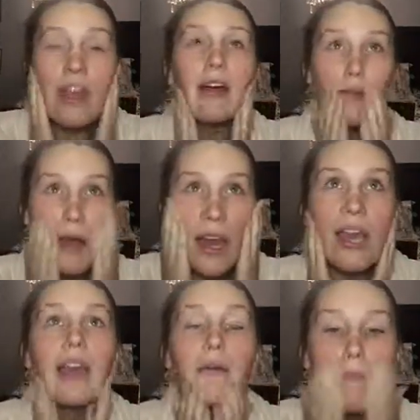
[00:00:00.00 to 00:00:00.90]
That
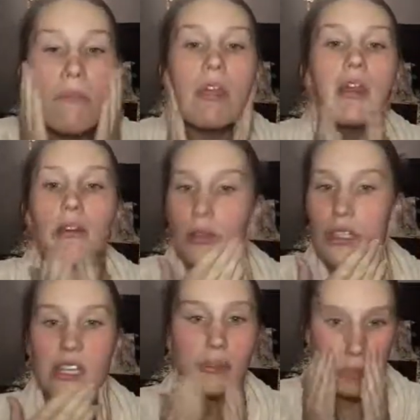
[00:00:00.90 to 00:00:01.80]
way you don't
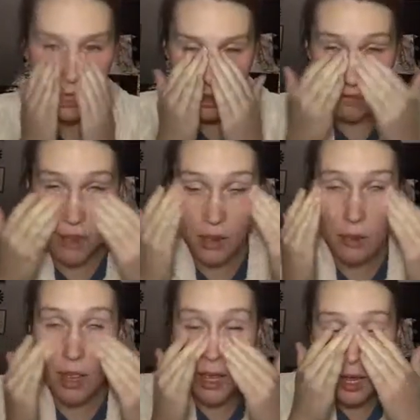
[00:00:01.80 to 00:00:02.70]
see as many of the
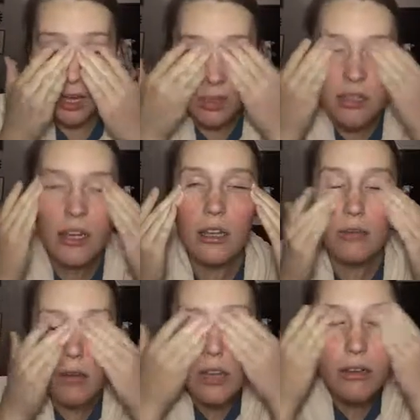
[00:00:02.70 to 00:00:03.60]
fine lines
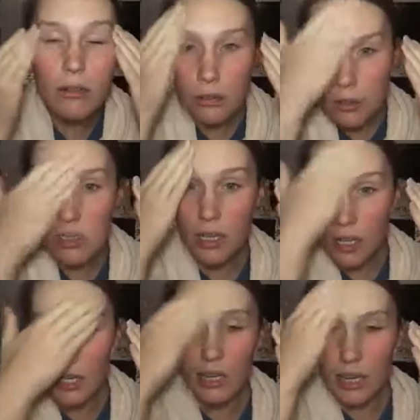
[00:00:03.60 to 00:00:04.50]
and wrinkles,
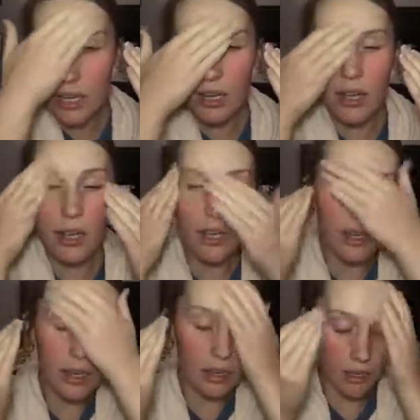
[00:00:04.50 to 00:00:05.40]

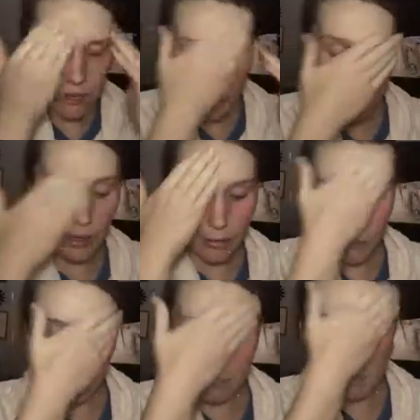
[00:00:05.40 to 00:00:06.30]
and
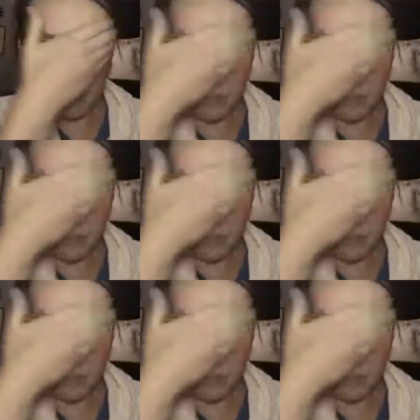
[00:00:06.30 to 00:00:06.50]
I